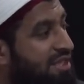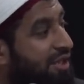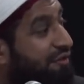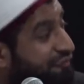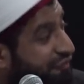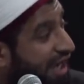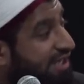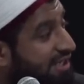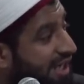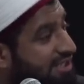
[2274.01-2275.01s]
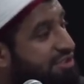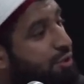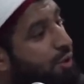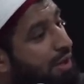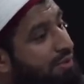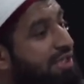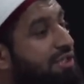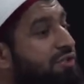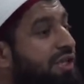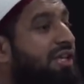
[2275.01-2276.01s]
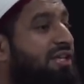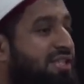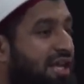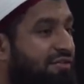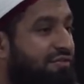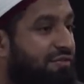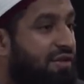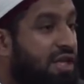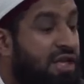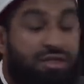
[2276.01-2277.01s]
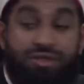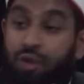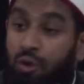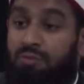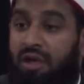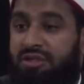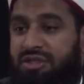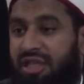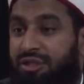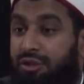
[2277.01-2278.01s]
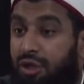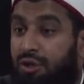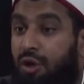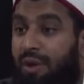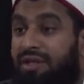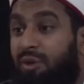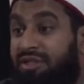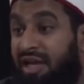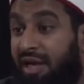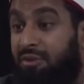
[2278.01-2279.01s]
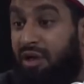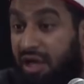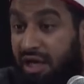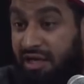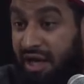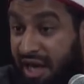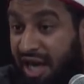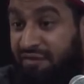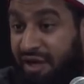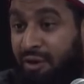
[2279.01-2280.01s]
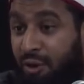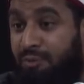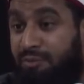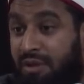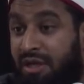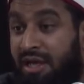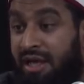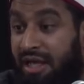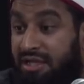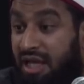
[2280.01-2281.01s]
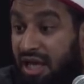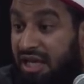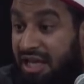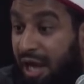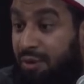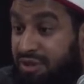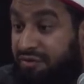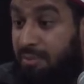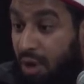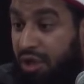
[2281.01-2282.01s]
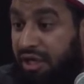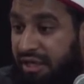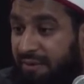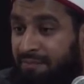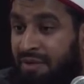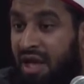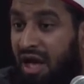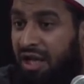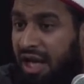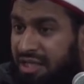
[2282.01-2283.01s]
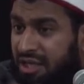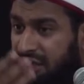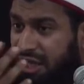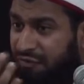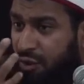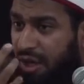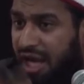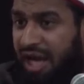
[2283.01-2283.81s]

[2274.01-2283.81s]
that on Friday nights you go out and you drink yourself so much that you don't know what time you arrive at home in the early hours of the morning. Allah did not give you a